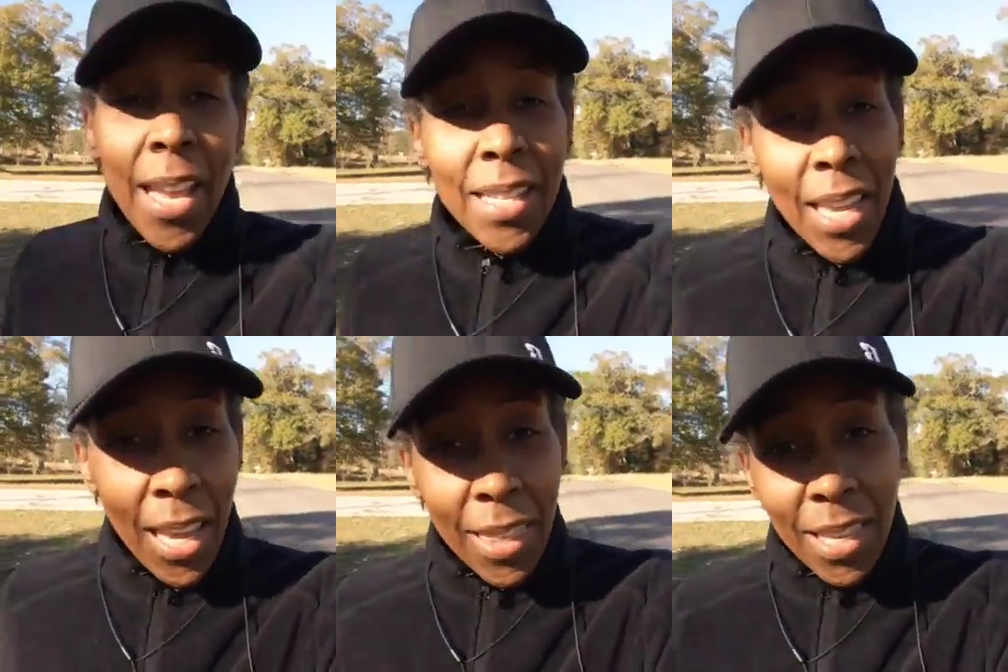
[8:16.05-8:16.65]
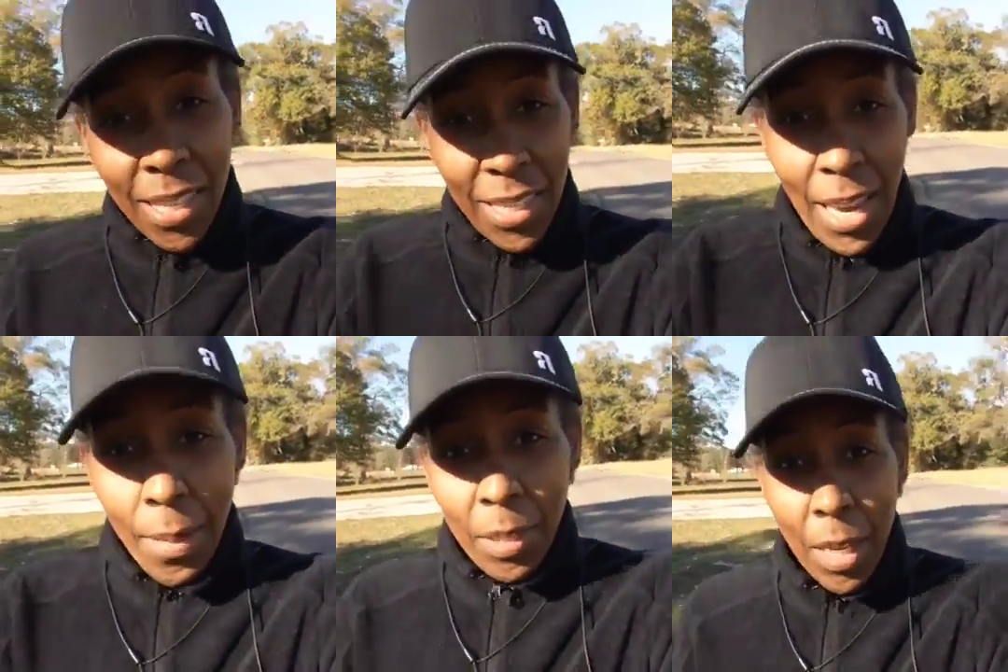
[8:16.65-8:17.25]
and take the
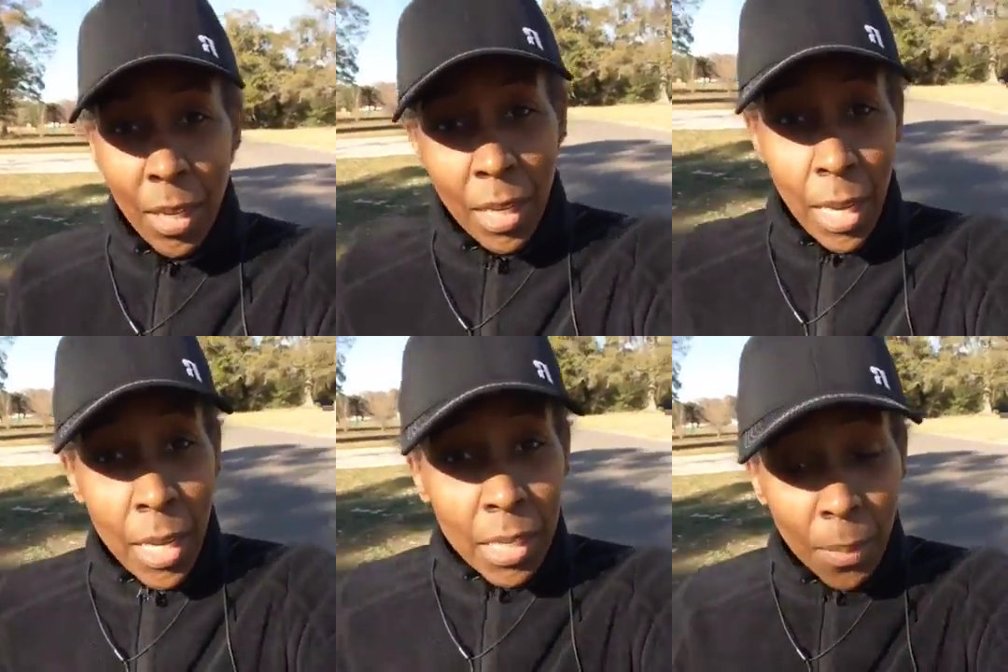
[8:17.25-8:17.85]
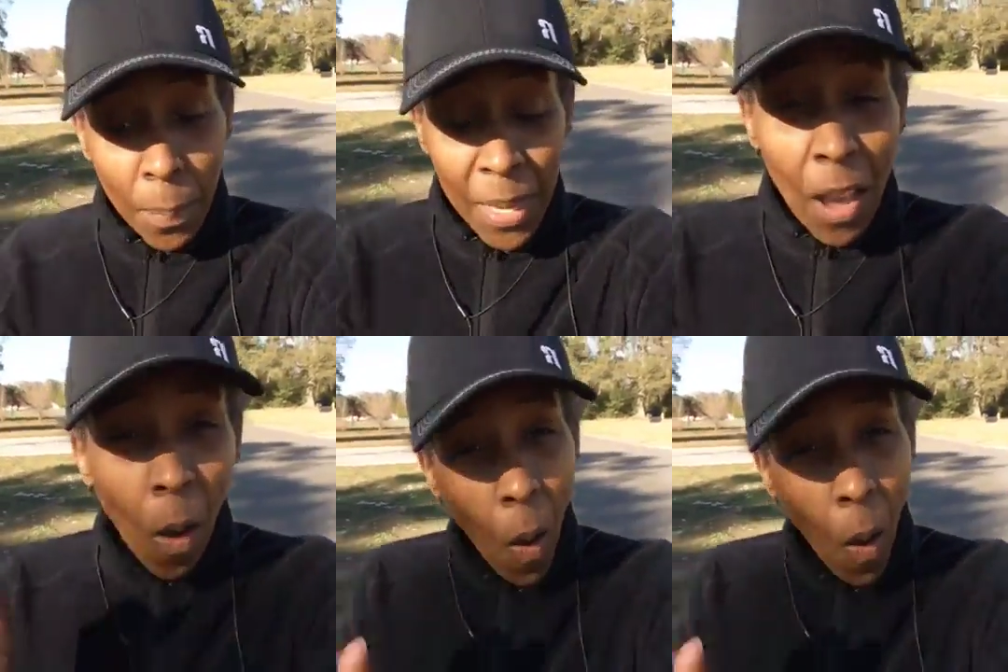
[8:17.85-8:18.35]
steps to be